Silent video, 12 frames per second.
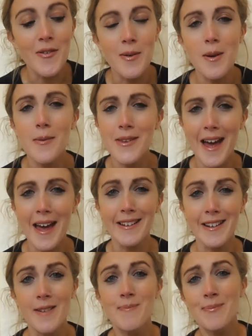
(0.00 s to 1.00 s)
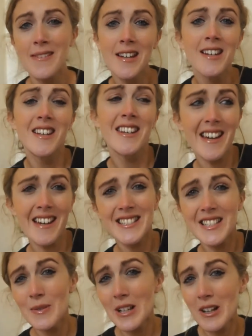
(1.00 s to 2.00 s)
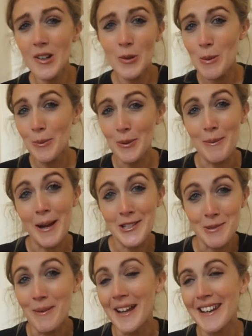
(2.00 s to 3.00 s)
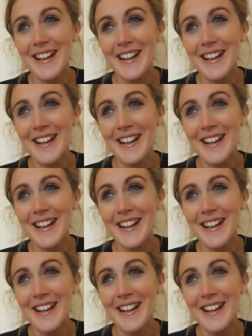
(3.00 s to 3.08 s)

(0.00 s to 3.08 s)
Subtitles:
And we were there going, yeah, as if he can't remember a magic band.